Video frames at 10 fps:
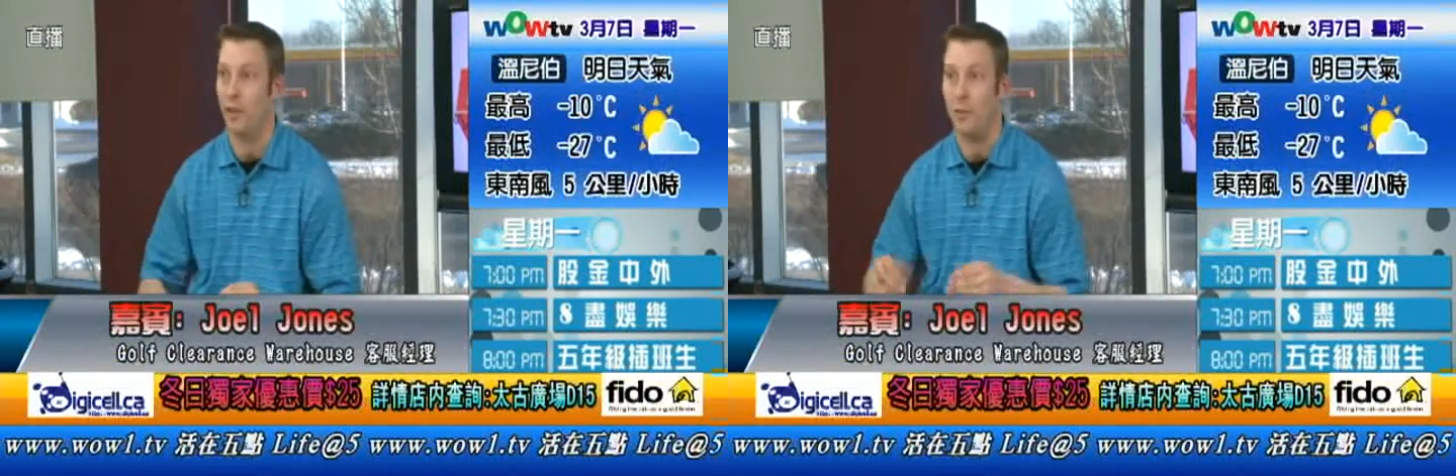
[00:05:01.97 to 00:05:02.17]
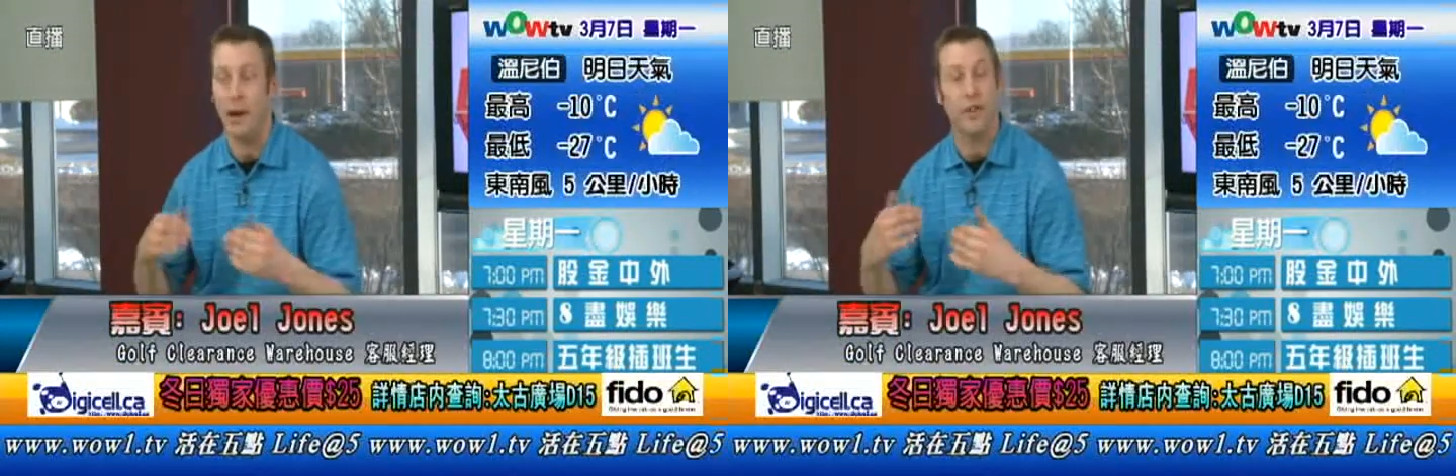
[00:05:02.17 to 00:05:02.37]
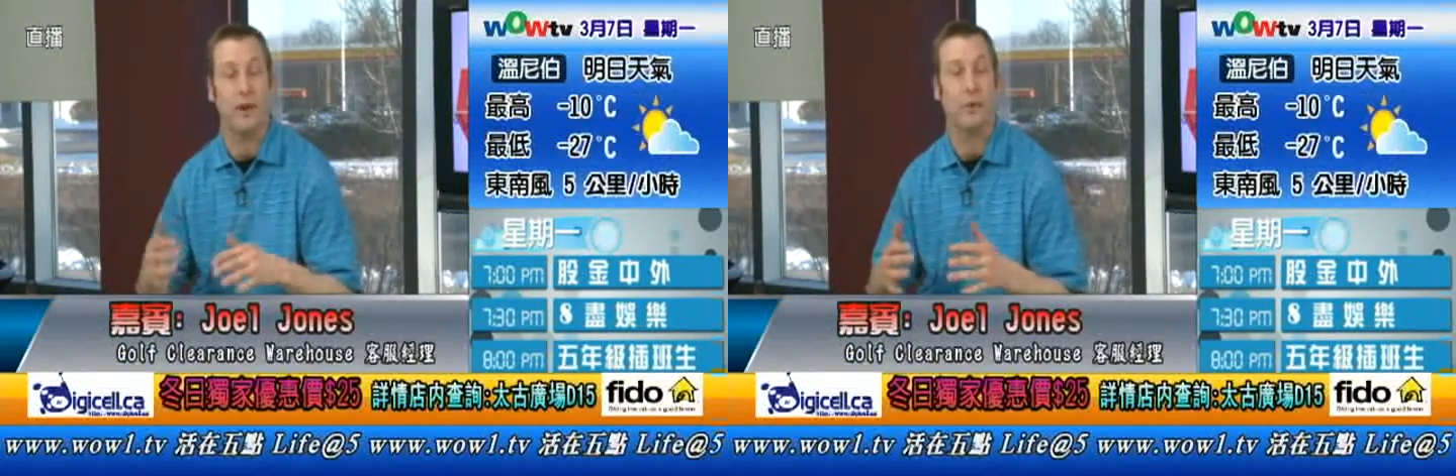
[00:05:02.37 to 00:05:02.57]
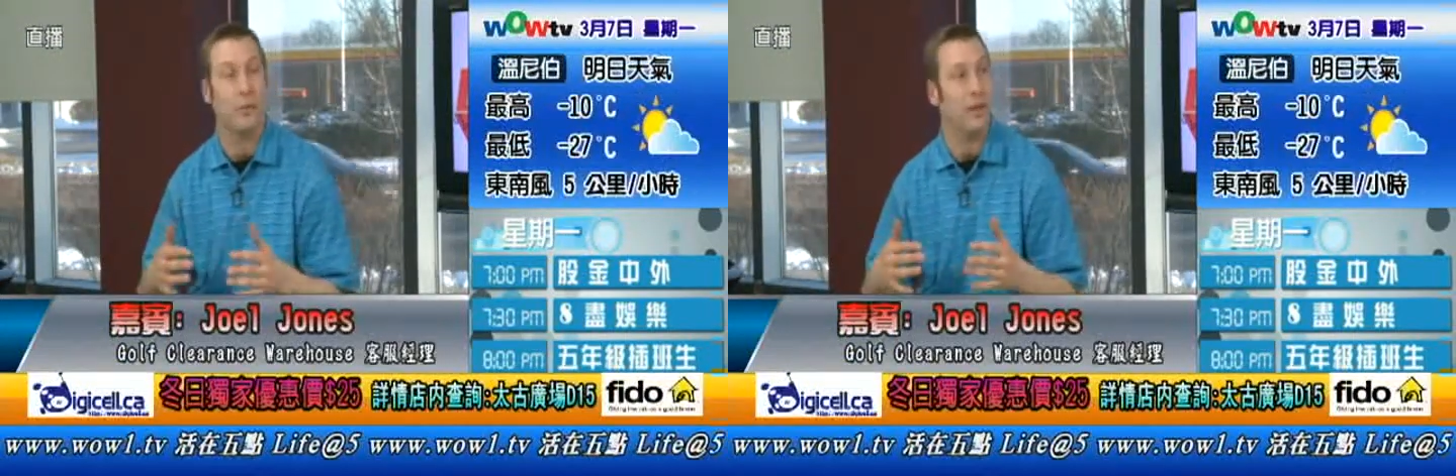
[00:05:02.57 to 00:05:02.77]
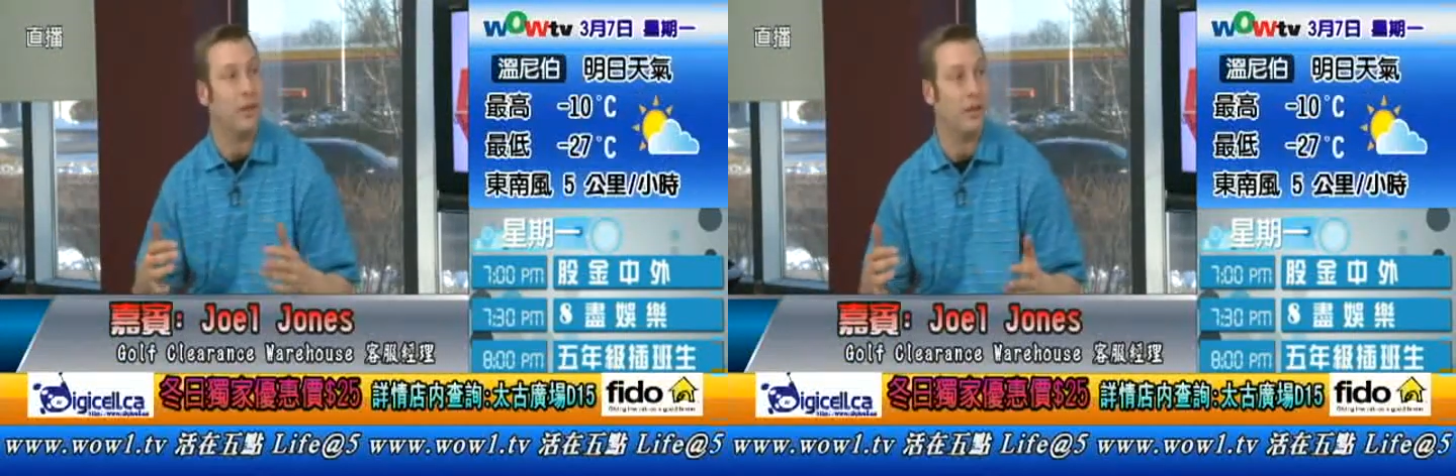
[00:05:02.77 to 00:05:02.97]
the better they will
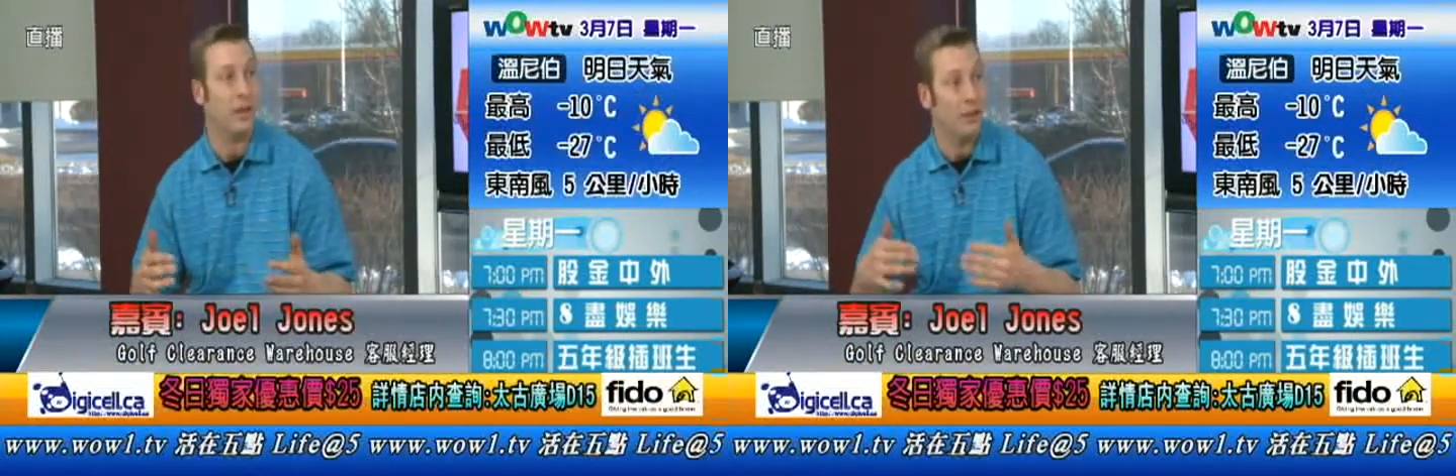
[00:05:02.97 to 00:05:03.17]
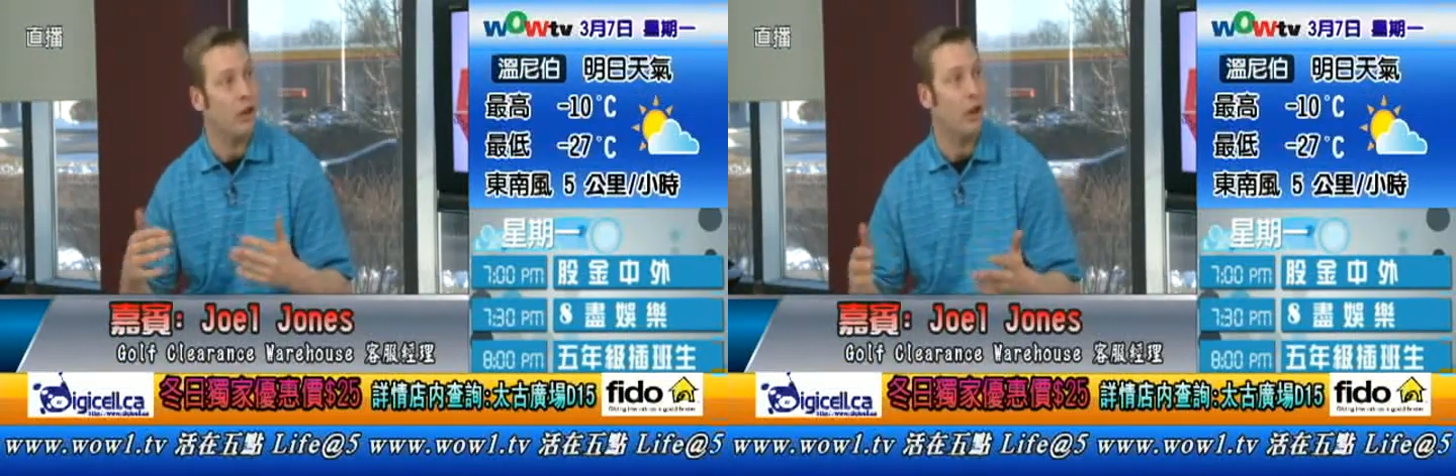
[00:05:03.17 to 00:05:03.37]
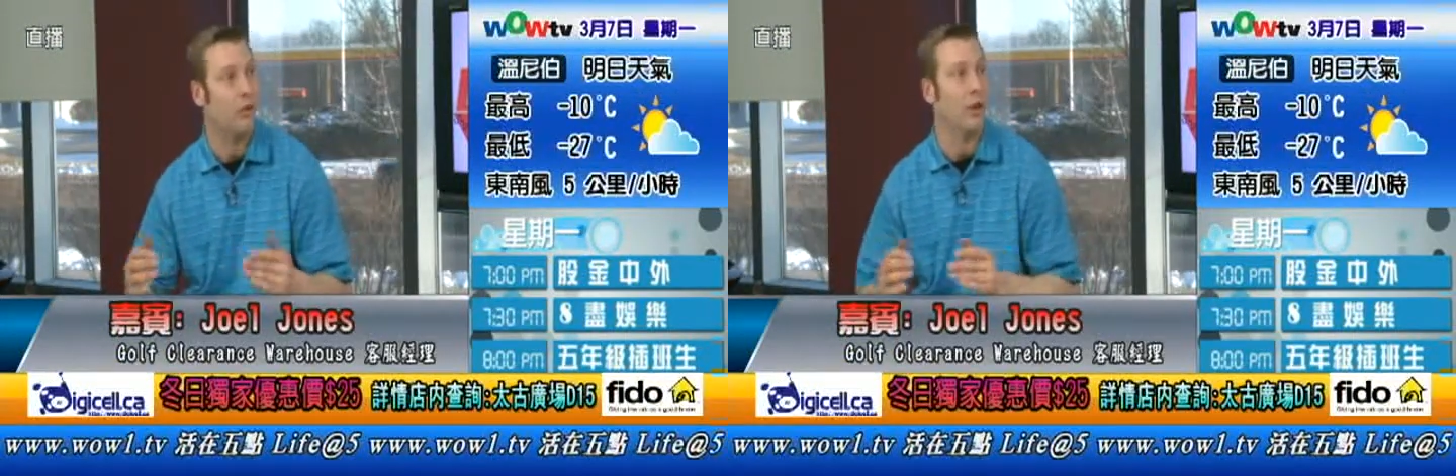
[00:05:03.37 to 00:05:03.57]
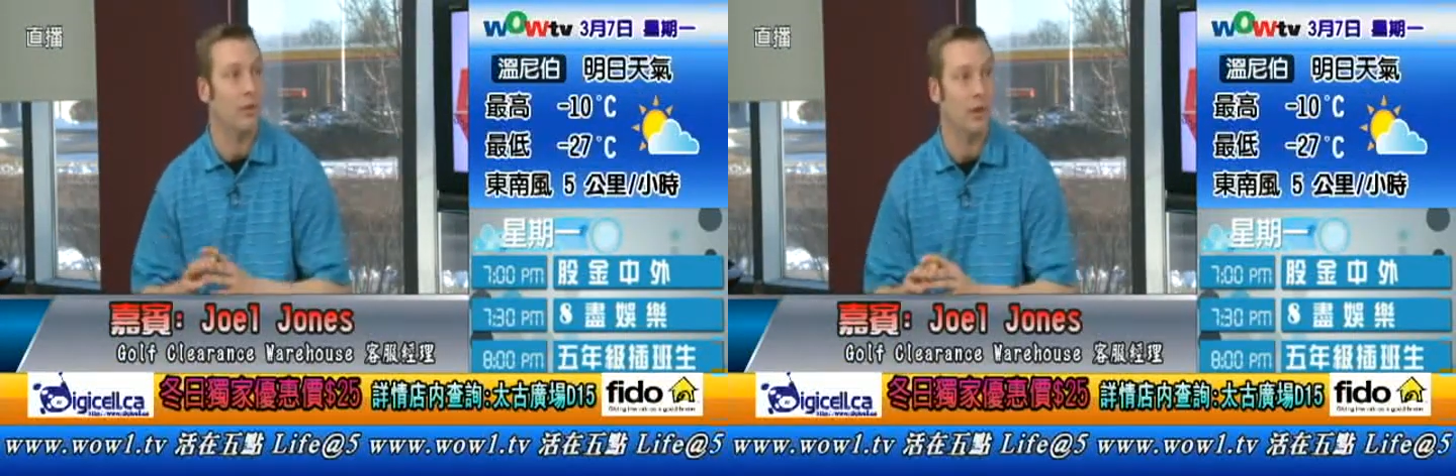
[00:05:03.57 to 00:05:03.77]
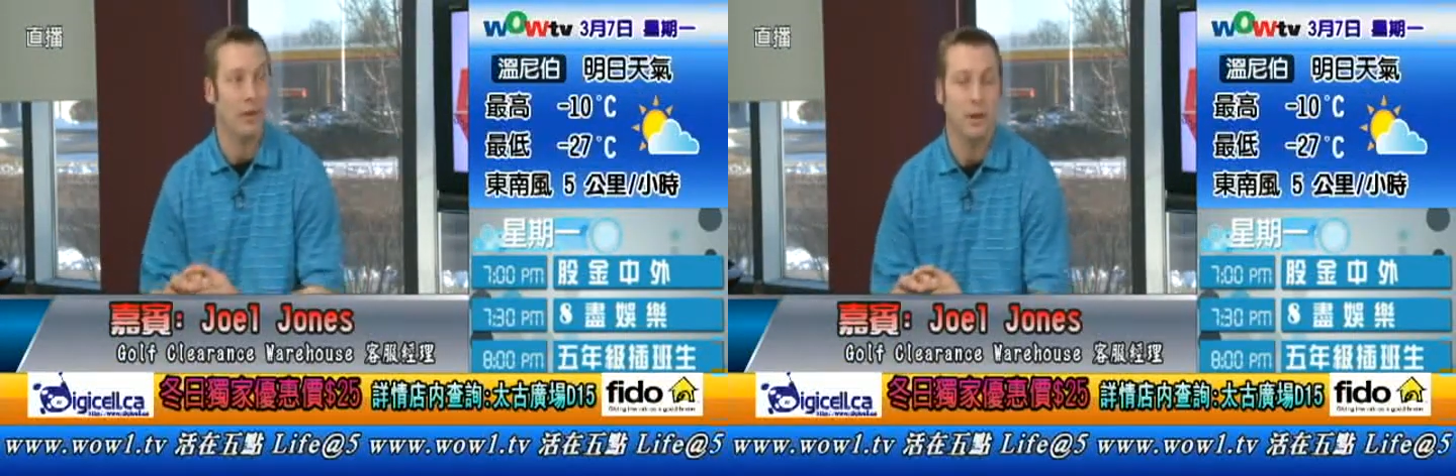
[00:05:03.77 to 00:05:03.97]
be in the long run.